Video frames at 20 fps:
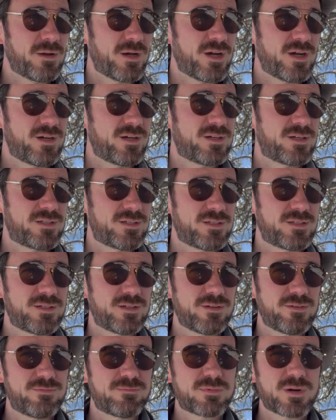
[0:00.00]

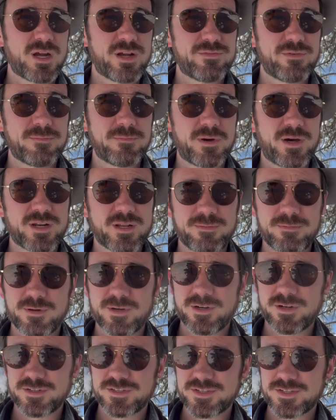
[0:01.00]
uh, private body
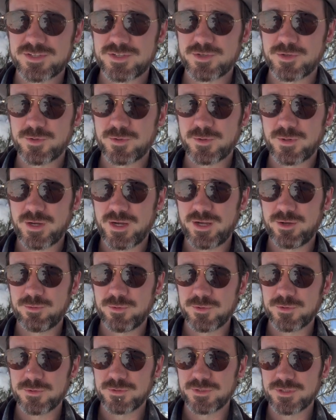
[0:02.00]
parts, so I
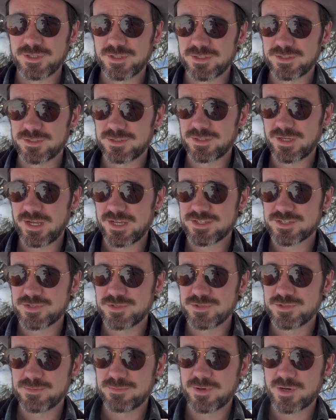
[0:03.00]
will uh, ask
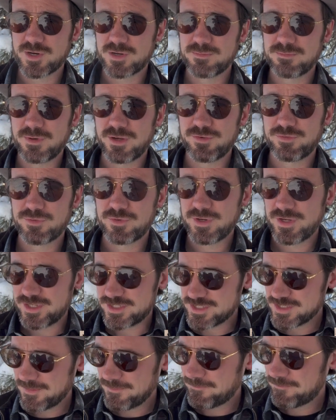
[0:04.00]
you to pardon my
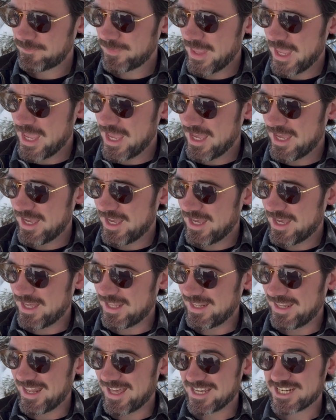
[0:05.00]
French.
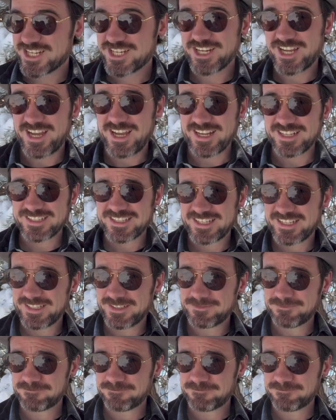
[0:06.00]
La chatte